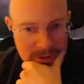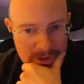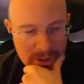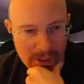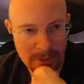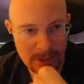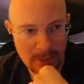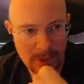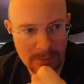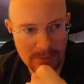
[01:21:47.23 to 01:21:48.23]
I think I'm only
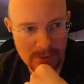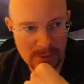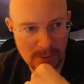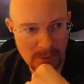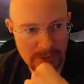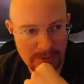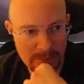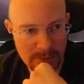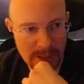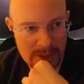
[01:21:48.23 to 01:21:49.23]
one crew away
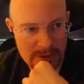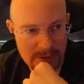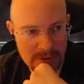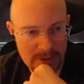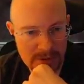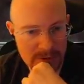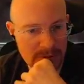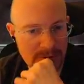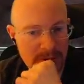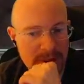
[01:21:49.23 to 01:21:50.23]
from max crew too